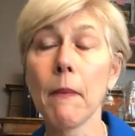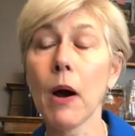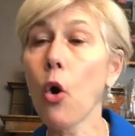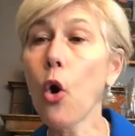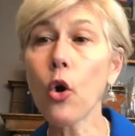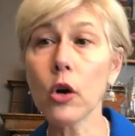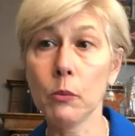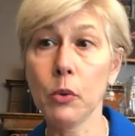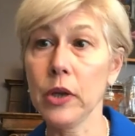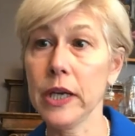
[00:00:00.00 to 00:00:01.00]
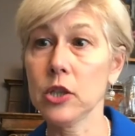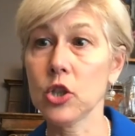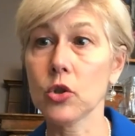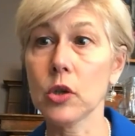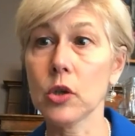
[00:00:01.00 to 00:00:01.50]
horrible
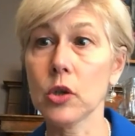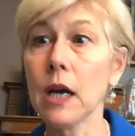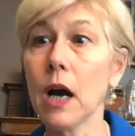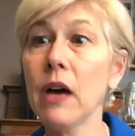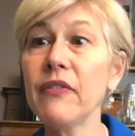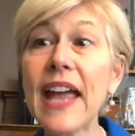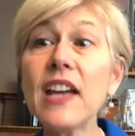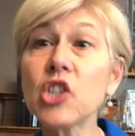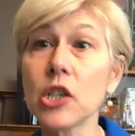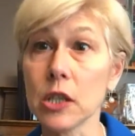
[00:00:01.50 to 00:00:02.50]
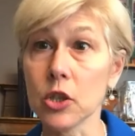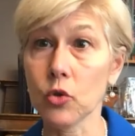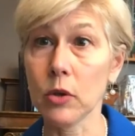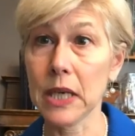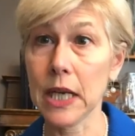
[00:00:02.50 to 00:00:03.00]
history of Asian
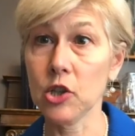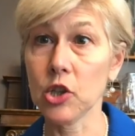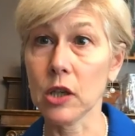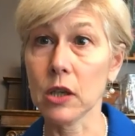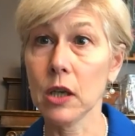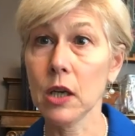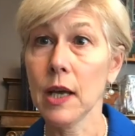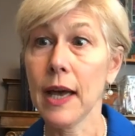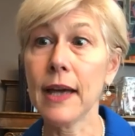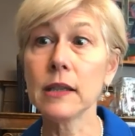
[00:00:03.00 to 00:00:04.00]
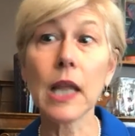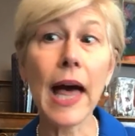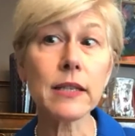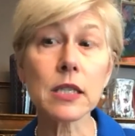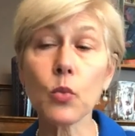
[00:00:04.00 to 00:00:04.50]
discrimination. And
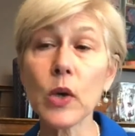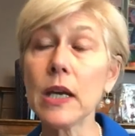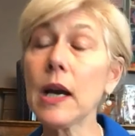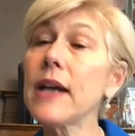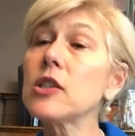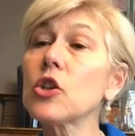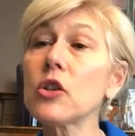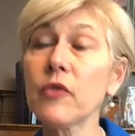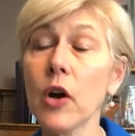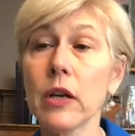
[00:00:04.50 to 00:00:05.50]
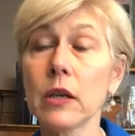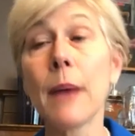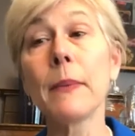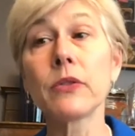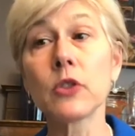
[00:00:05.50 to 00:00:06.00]
last week, I'm
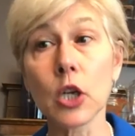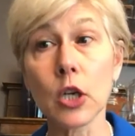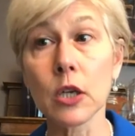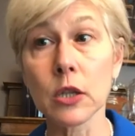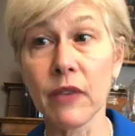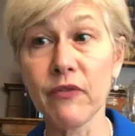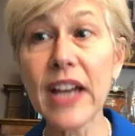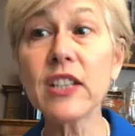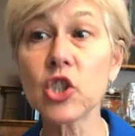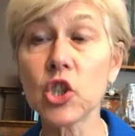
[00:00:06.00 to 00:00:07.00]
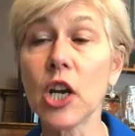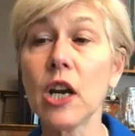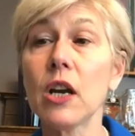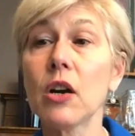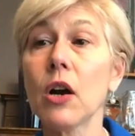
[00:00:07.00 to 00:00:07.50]
the vice
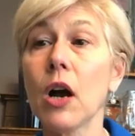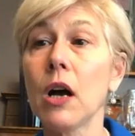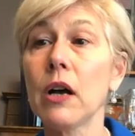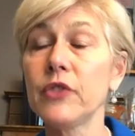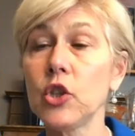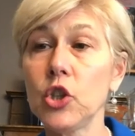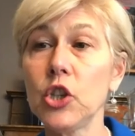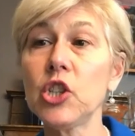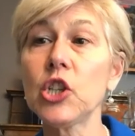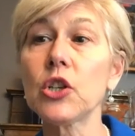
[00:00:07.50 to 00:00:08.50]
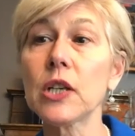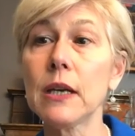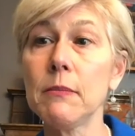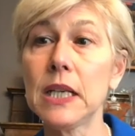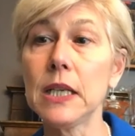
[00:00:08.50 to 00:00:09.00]
chair of the Judiciary
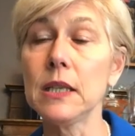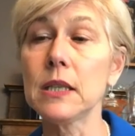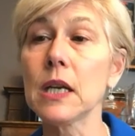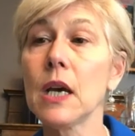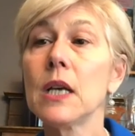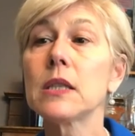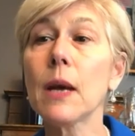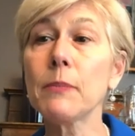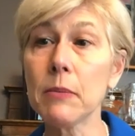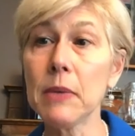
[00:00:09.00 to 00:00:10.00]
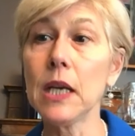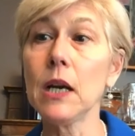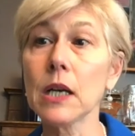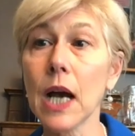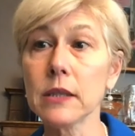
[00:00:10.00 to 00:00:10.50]
Committee's Subcommittee
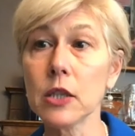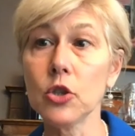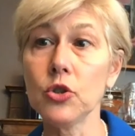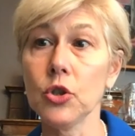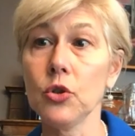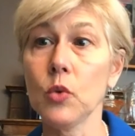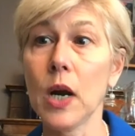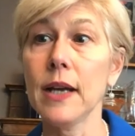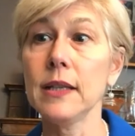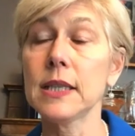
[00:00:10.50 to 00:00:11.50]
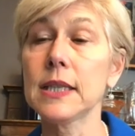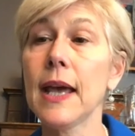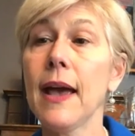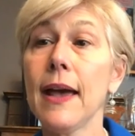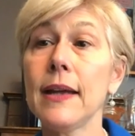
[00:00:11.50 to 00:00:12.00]
on Constitutional Rights
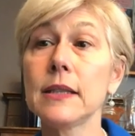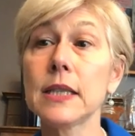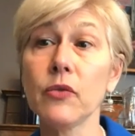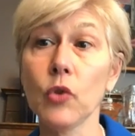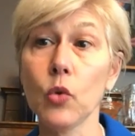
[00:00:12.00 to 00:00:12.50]
and Civil